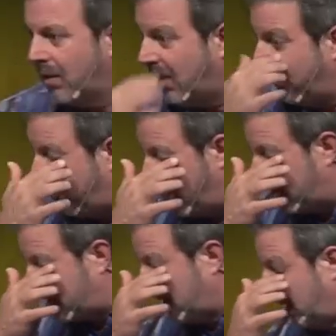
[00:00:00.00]
my wife
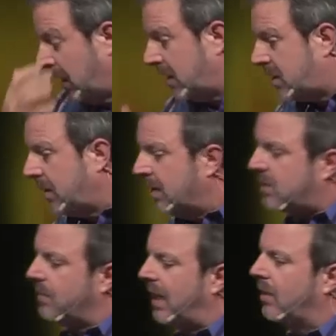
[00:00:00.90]
bakes, it's,
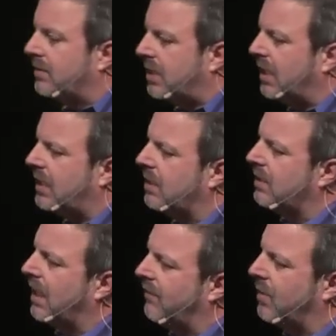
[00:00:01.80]
it's about taking
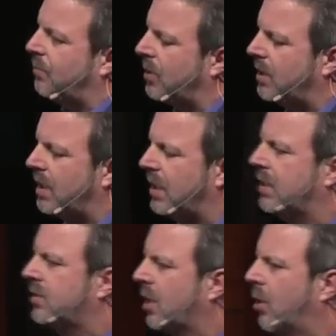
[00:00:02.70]
leaven, putting it
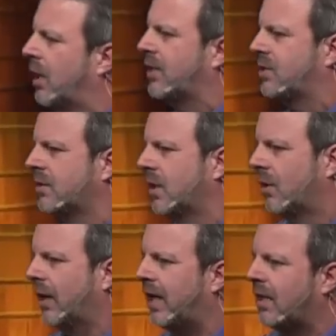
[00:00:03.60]
in dough, as you
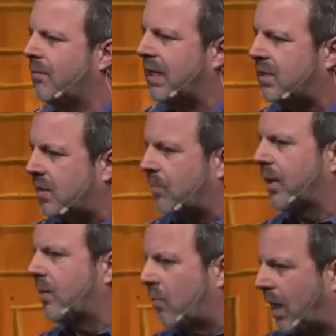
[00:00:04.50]
know, and it makes the
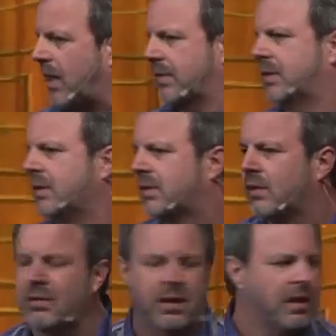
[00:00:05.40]
bread rise. And
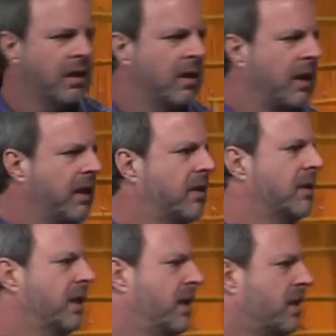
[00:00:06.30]
so, and,
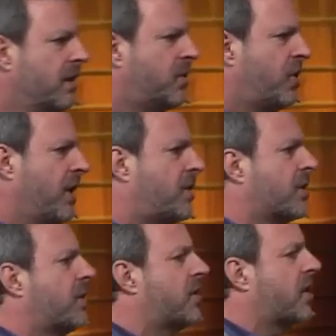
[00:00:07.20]
and
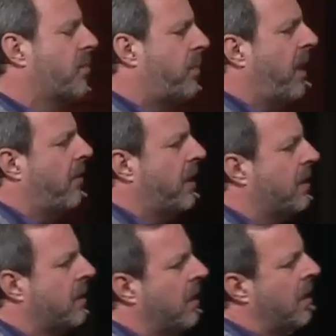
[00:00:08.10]
Jesus is
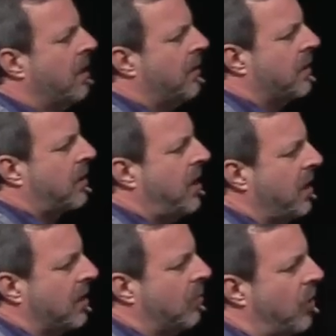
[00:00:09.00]
comparing the
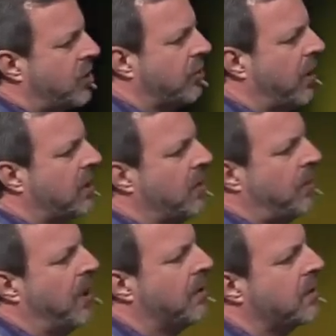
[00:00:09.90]
kingdom. What shall I
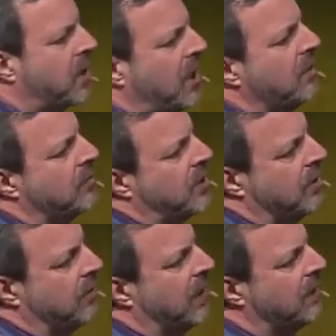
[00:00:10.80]
compare the kingdom
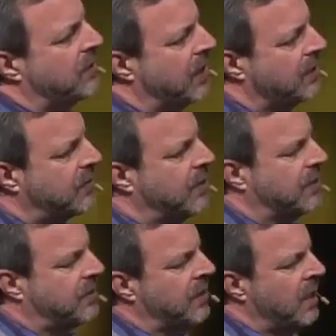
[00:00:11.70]
to? And he says
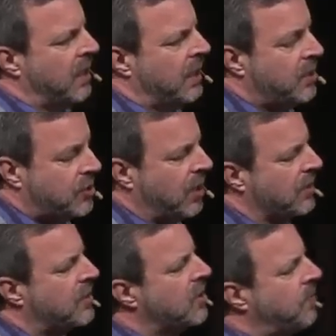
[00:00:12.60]
this he
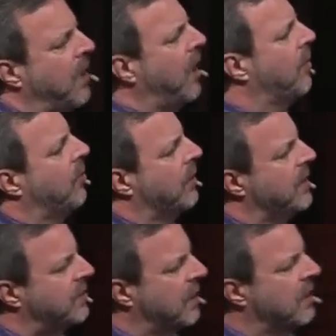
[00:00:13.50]
shares this parable and
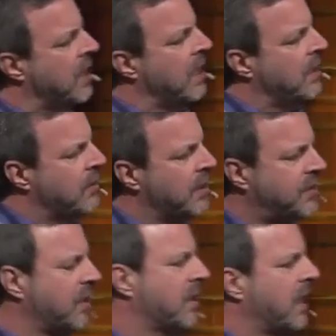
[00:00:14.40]
he said,
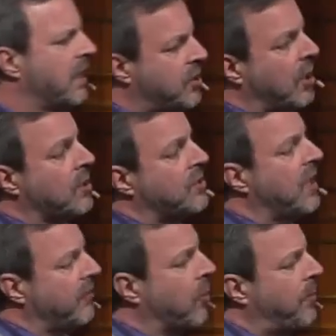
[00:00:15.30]
Listen, and he shares
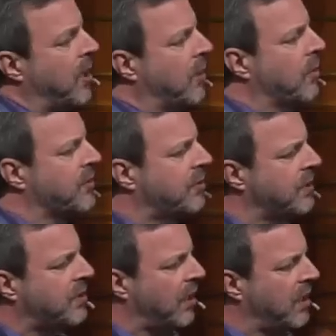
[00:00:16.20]
several parables. So
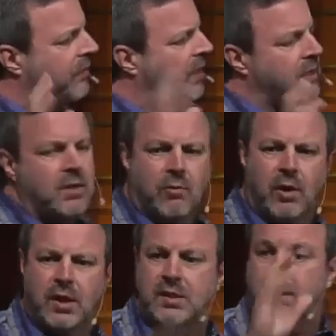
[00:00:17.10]
he's kind of giving you,
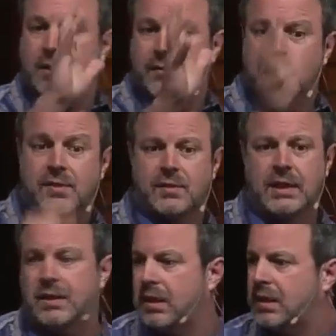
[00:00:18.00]
well, it's like this,
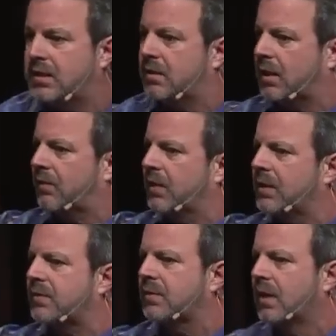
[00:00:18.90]
and, it, it's like
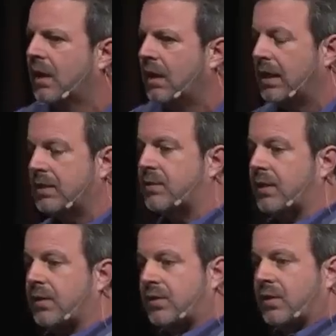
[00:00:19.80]
this, and it's
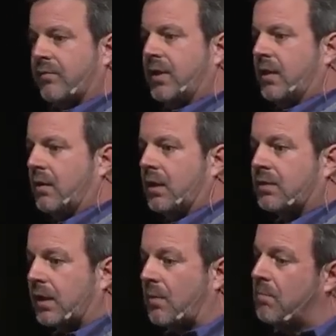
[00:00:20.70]
like this over here.
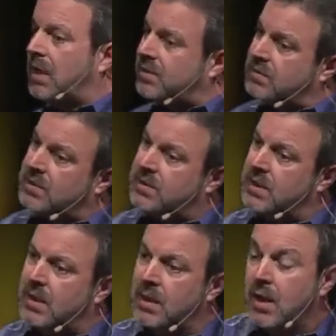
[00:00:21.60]
It's like a mustard
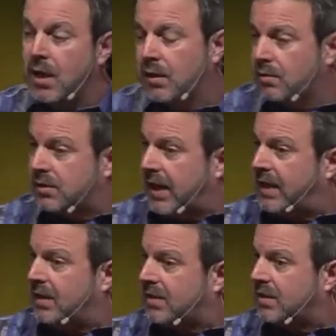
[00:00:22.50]
seed, a little
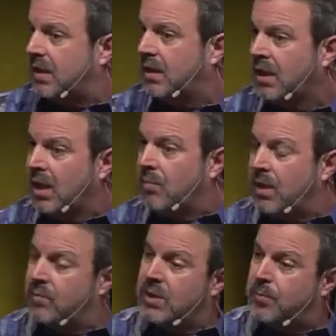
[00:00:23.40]
tiny seed,
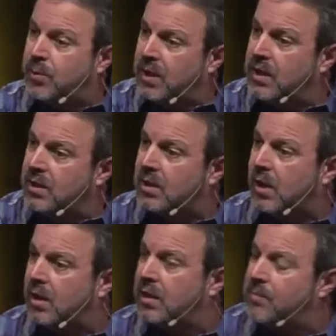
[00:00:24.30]
but when you put it in the
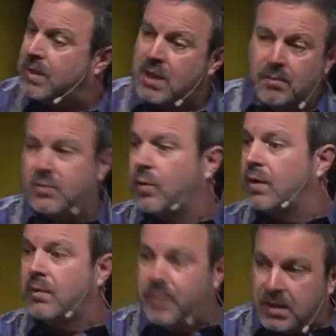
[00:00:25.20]
garden, it becomes one
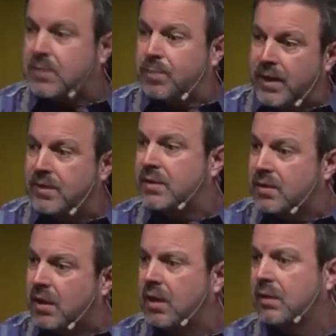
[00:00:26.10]
of the biggest plants in
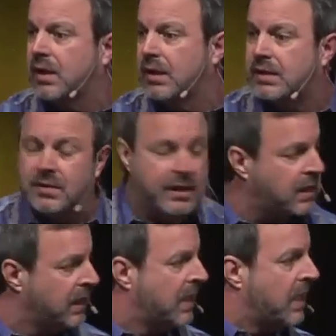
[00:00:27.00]
the garden. And it's
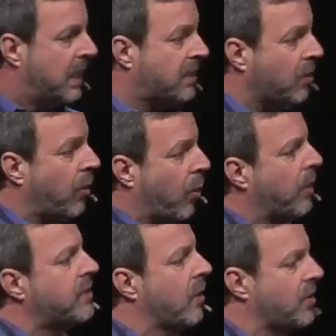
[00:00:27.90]
like, and it's
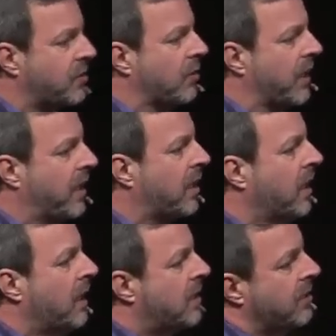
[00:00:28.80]
all. it's also like,
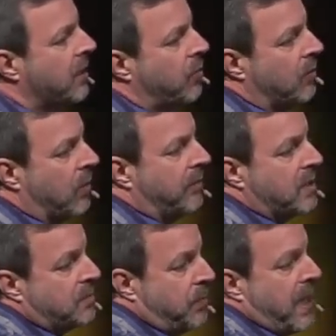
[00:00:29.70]
it's like when a
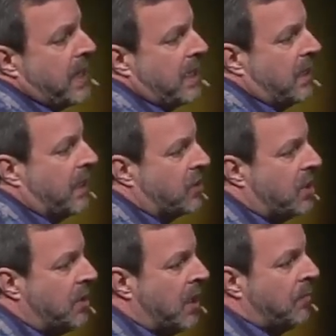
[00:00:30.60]
woman's baking and
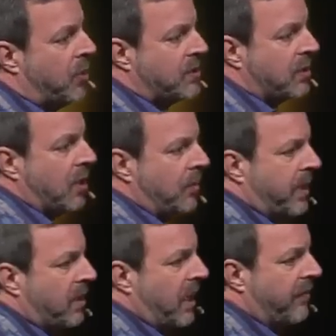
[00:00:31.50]
she puts a little
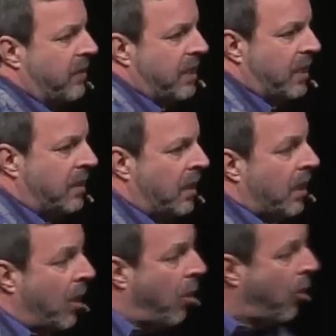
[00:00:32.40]
bit of leaven in
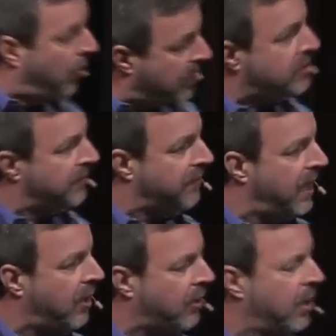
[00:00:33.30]
a whole bunch of
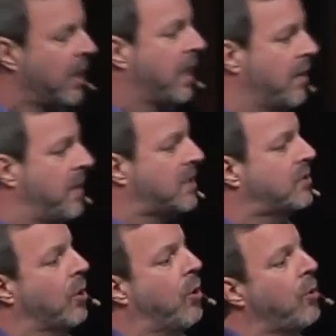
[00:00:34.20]
flour and it makes
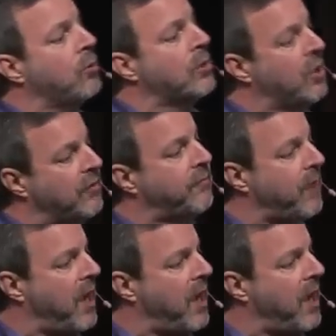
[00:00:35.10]
the whole loaf